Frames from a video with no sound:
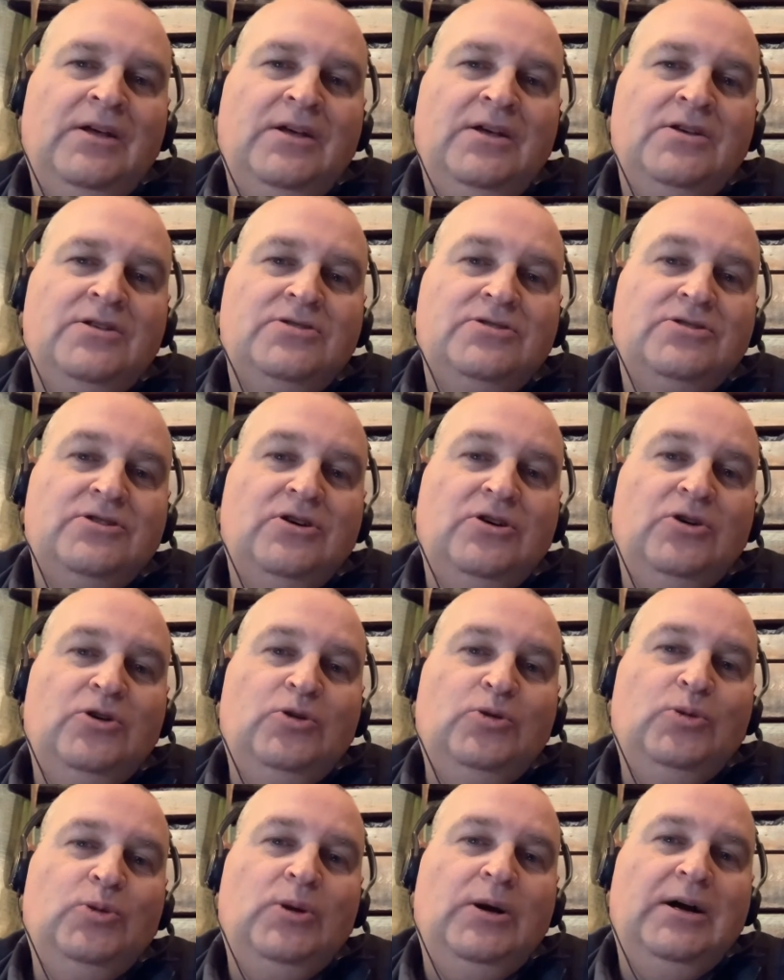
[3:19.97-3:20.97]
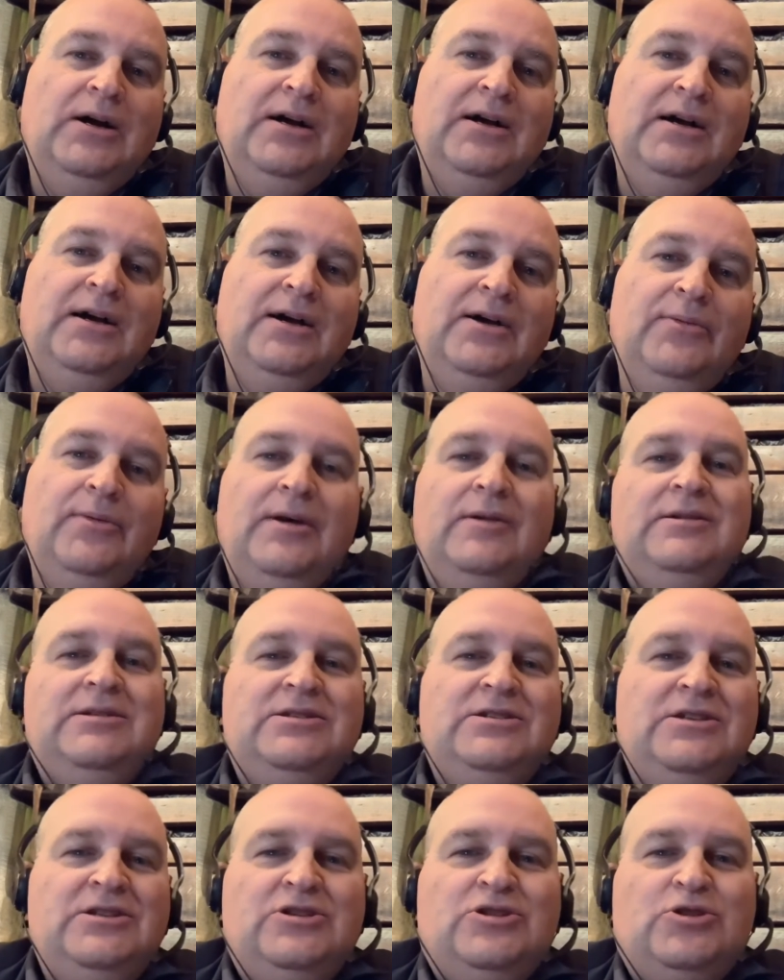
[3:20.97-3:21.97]
So I'm
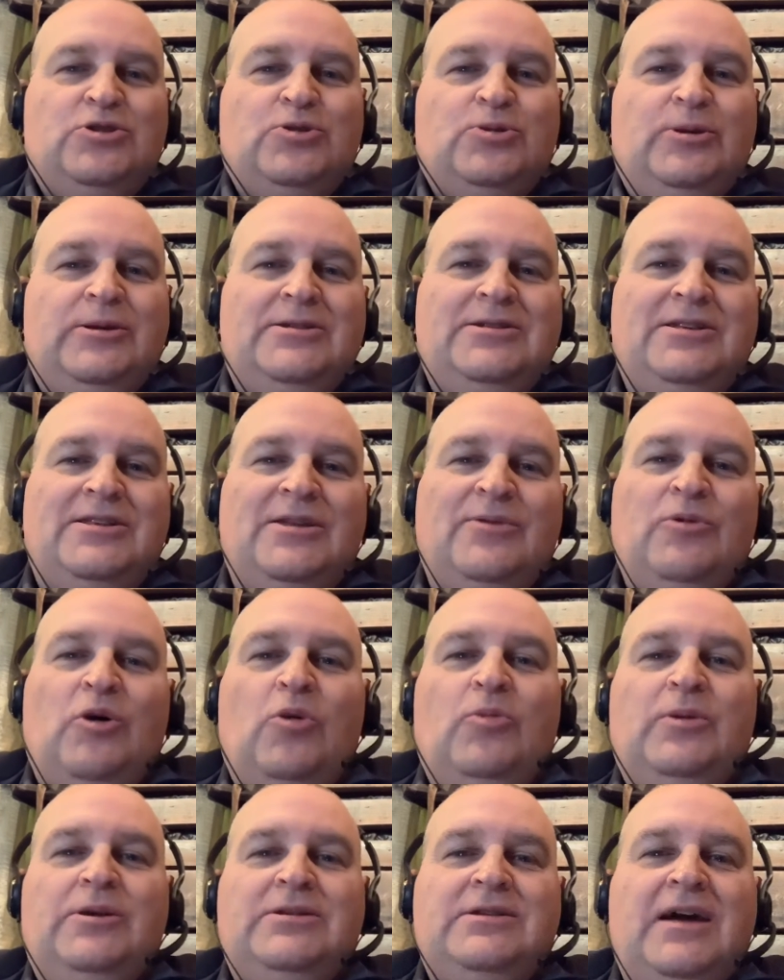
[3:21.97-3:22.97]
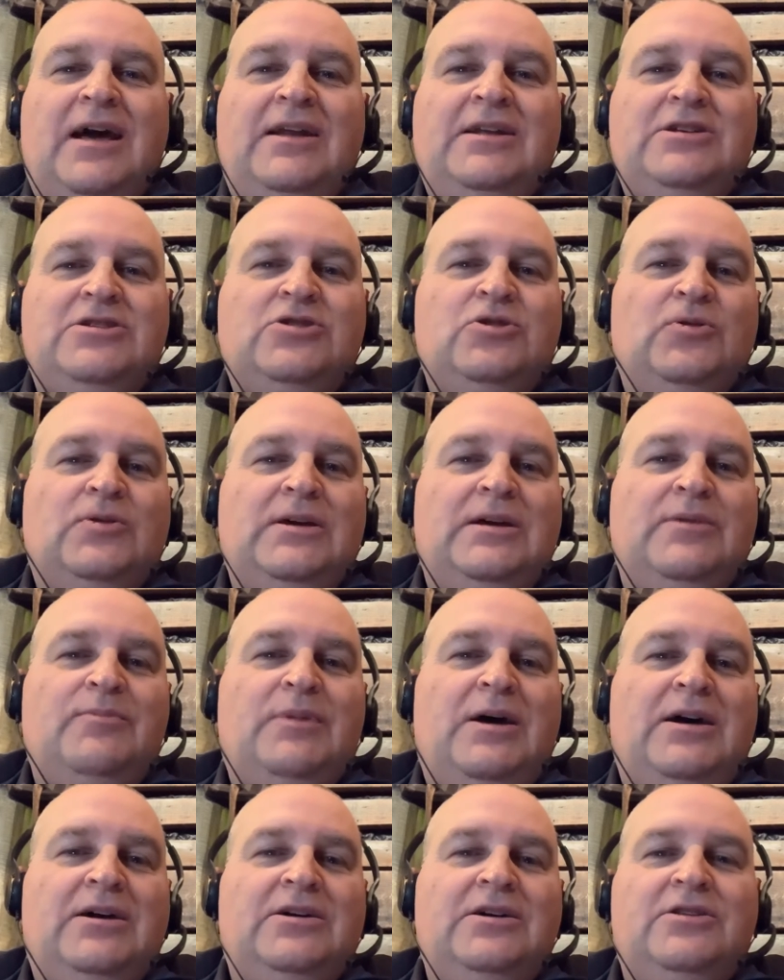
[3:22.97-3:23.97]
listening to Twitter at the moment, and it's looking
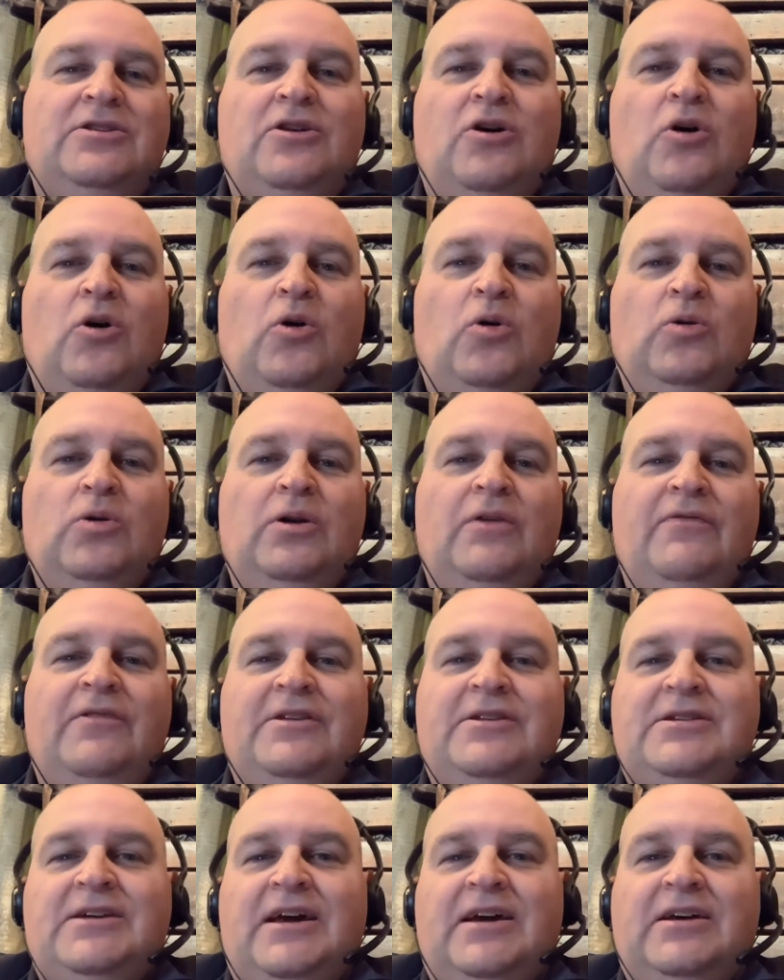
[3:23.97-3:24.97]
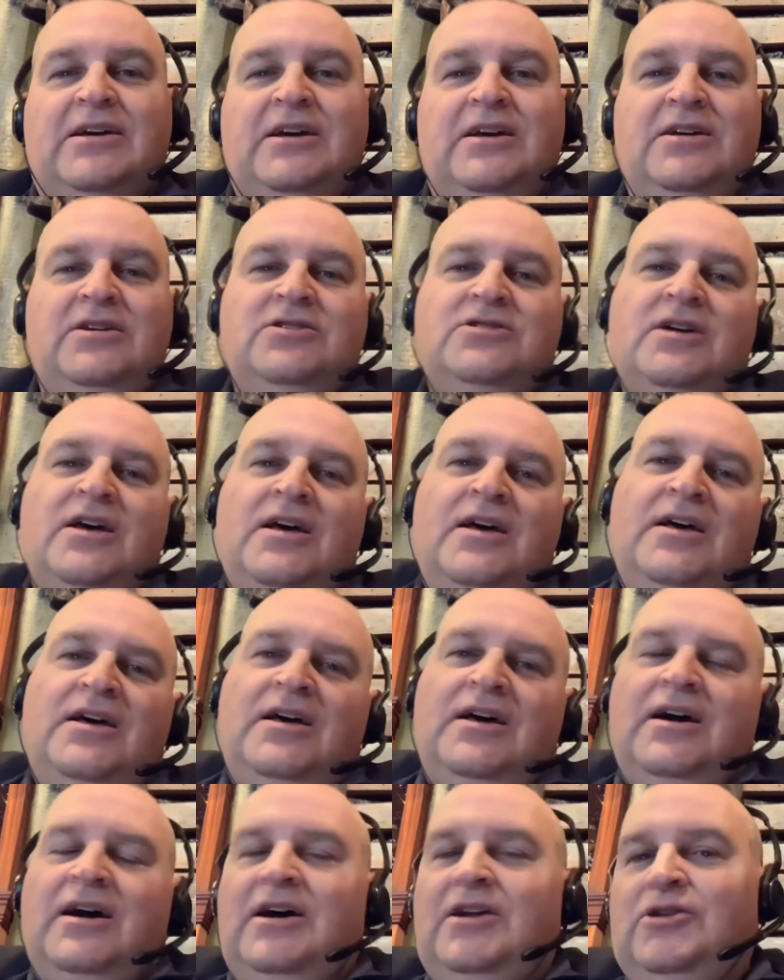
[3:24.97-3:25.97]
back at the whole of the decade.
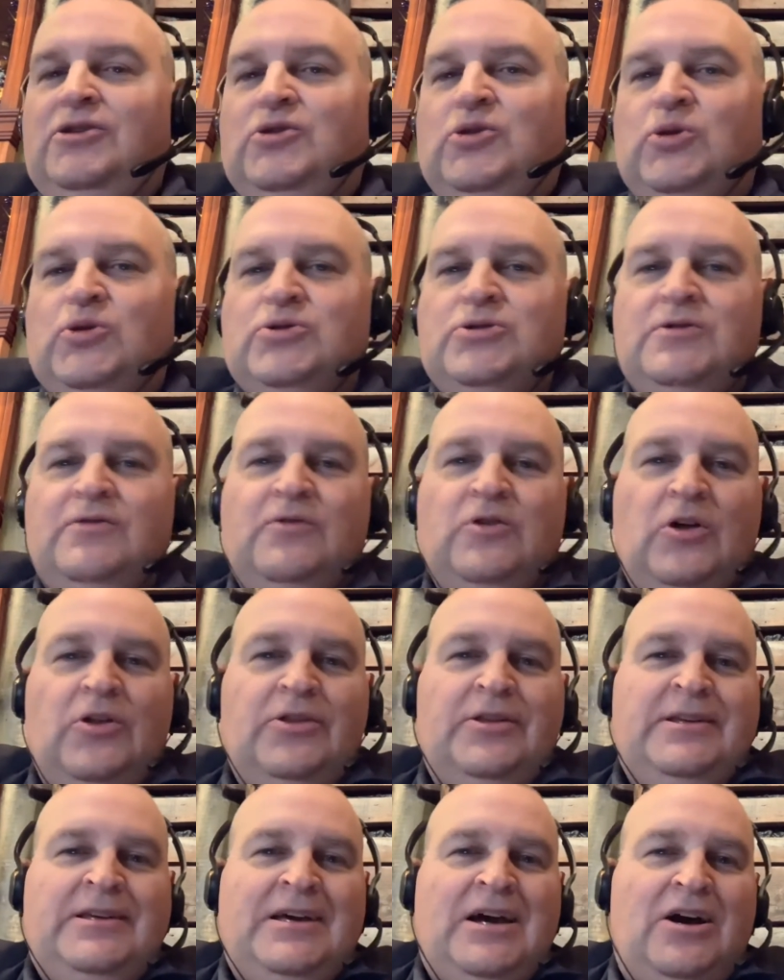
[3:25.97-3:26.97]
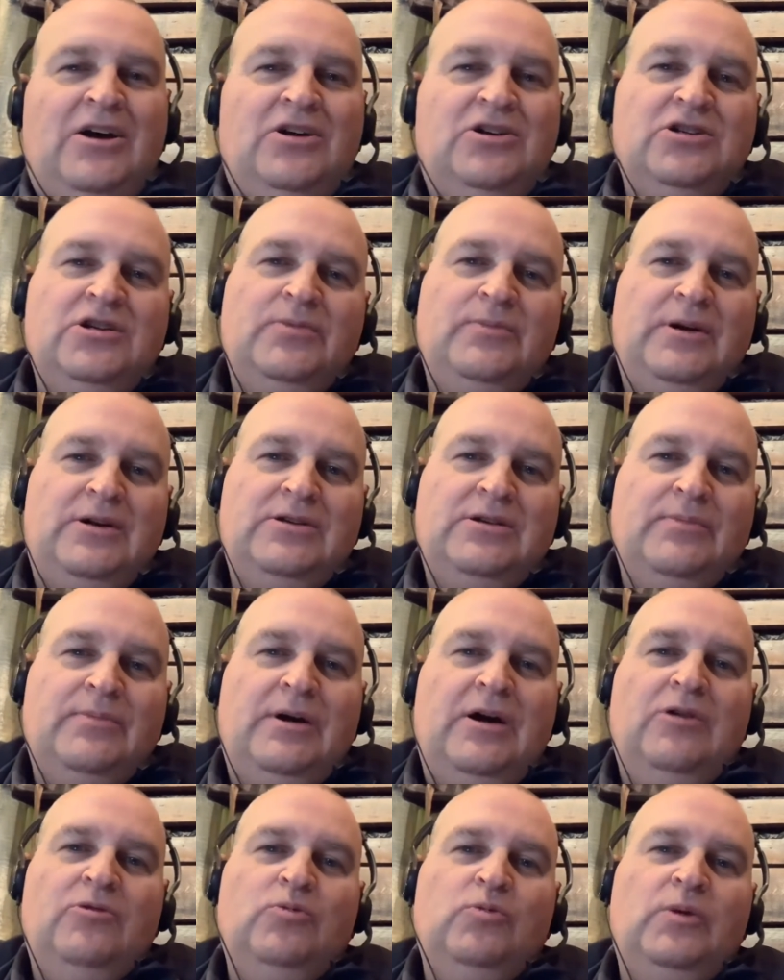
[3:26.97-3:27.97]
And of course you've got the argument
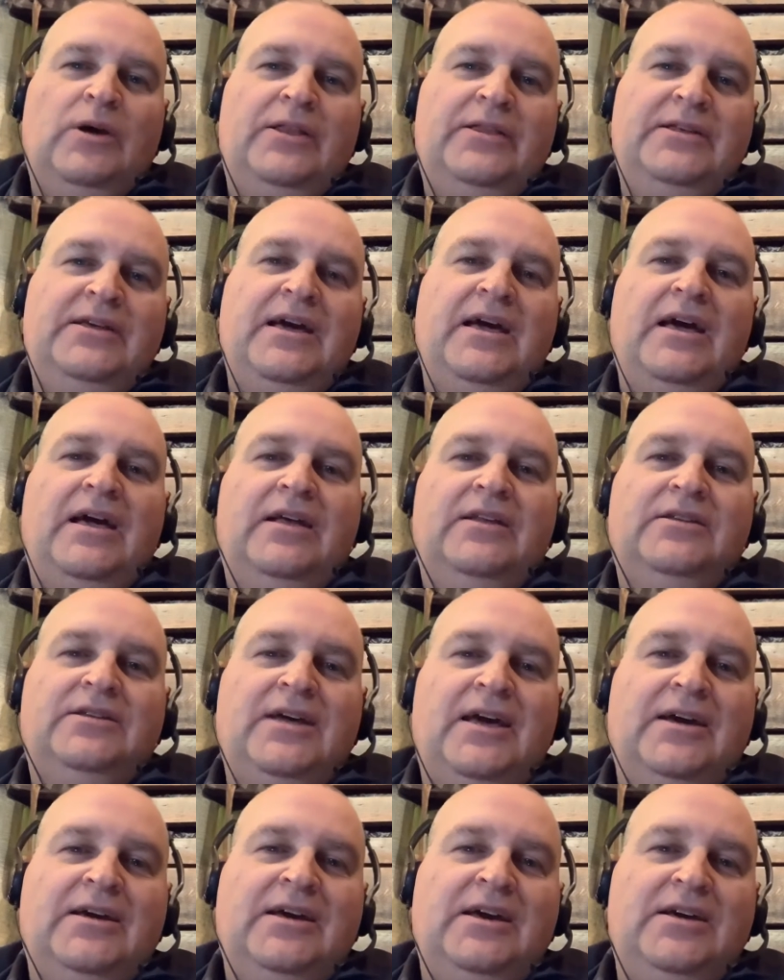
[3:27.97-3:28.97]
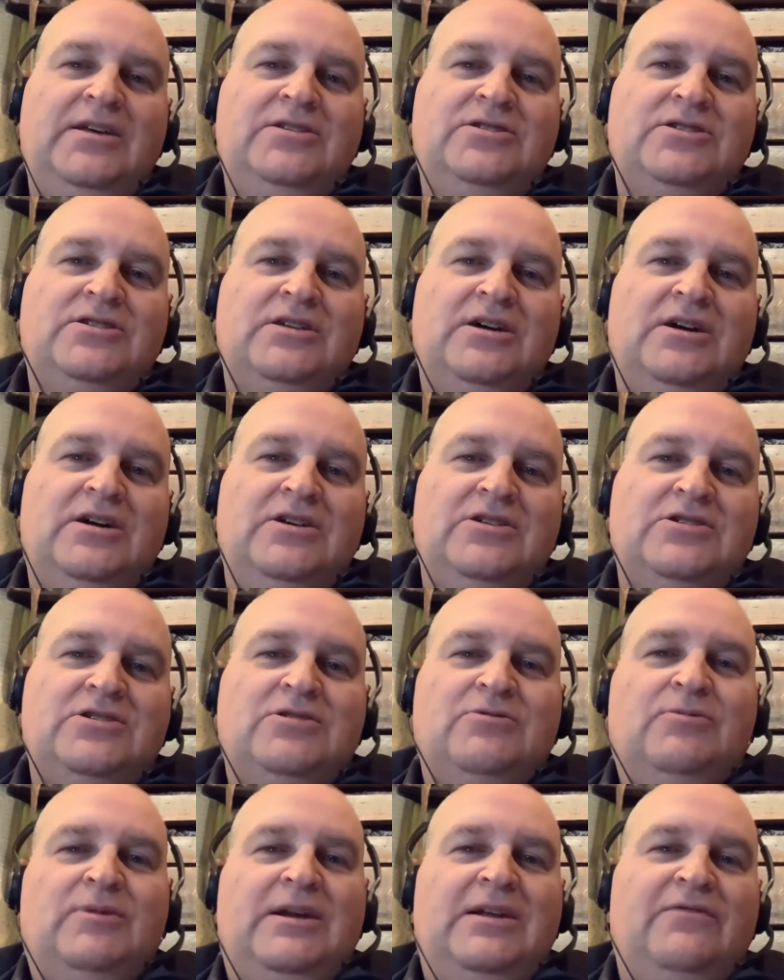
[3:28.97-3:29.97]
about when the decade starts
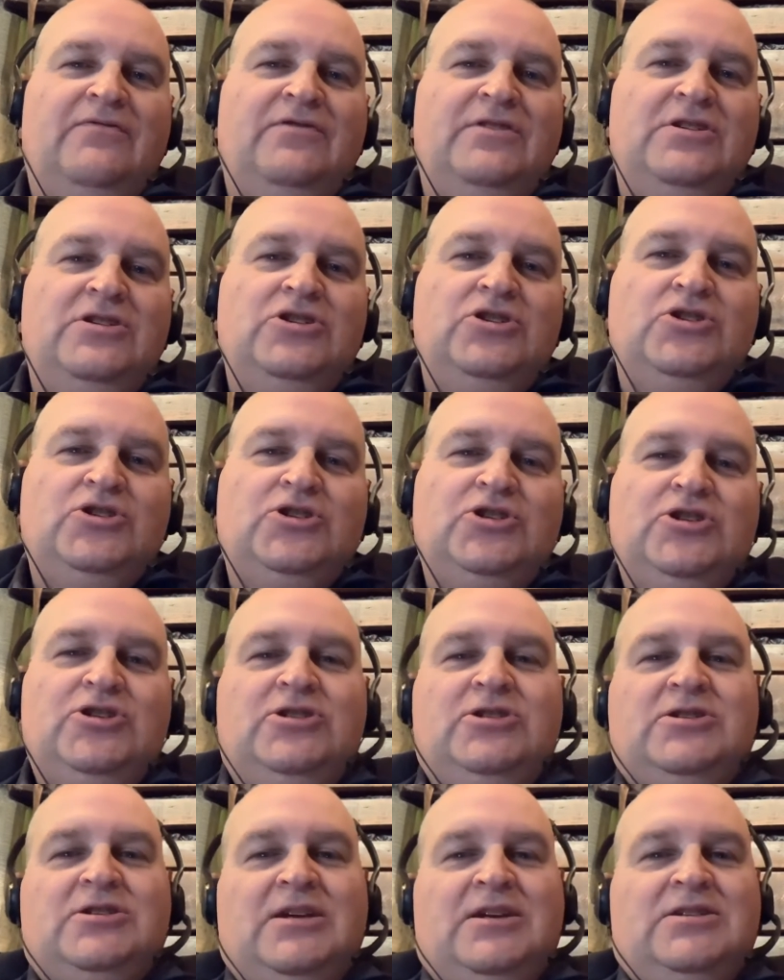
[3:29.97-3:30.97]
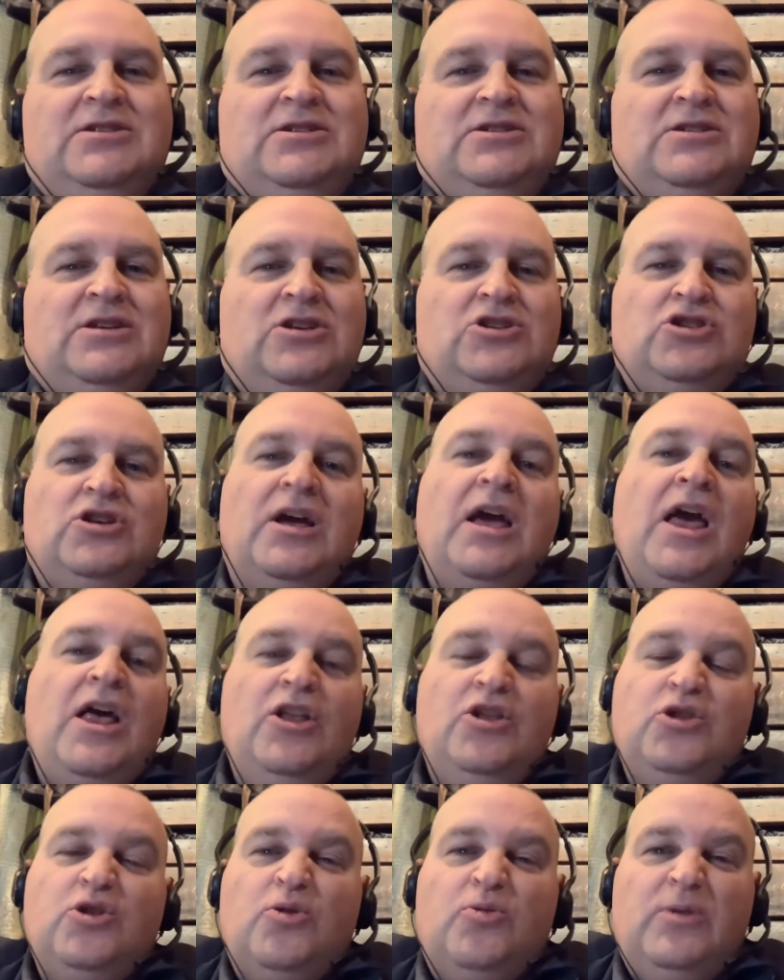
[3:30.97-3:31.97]
and when it finishes and such.
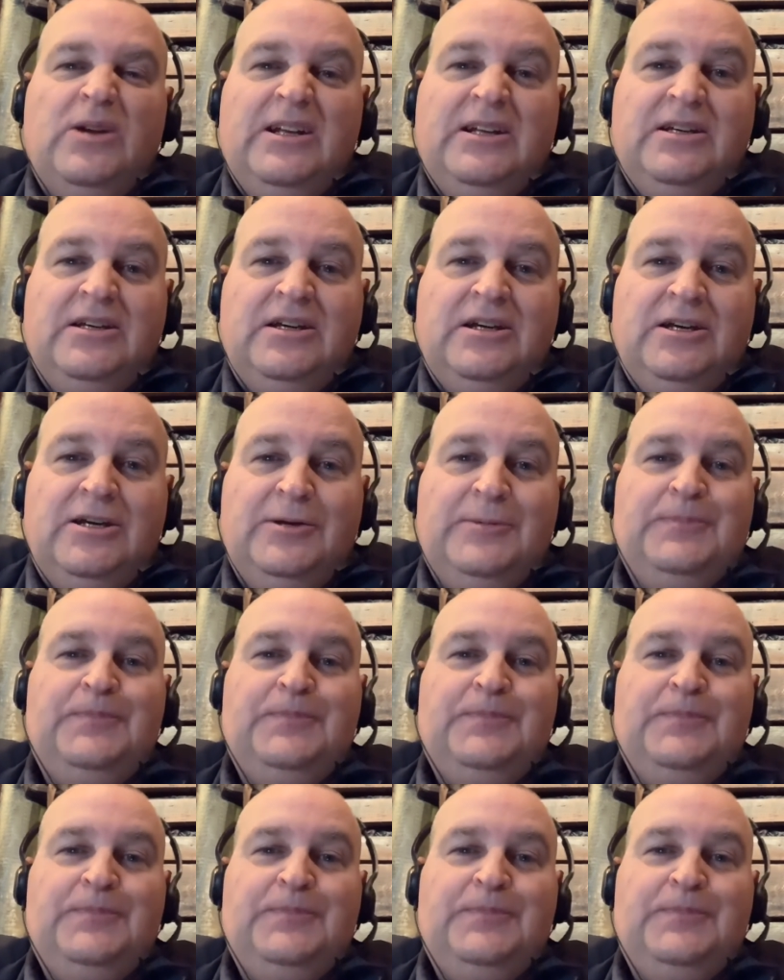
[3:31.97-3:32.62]
Don't really care.